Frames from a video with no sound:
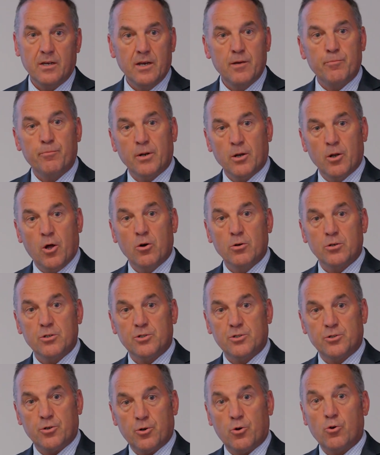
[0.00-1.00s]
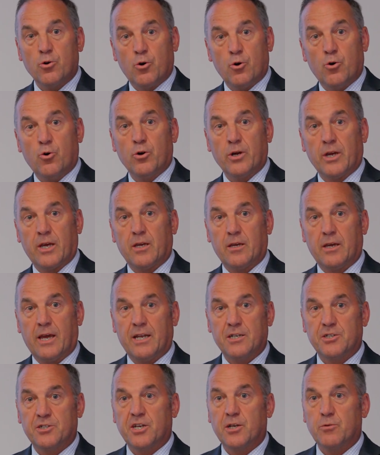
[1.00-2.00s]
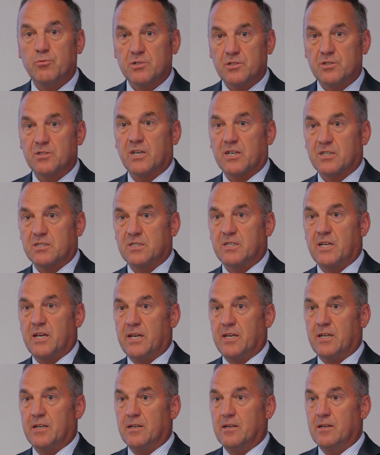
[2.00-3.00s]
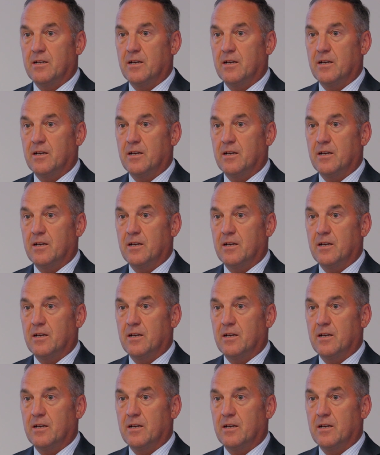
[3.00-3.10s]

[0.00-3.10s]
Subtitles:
It belongs to Rongohongi, and she was 16.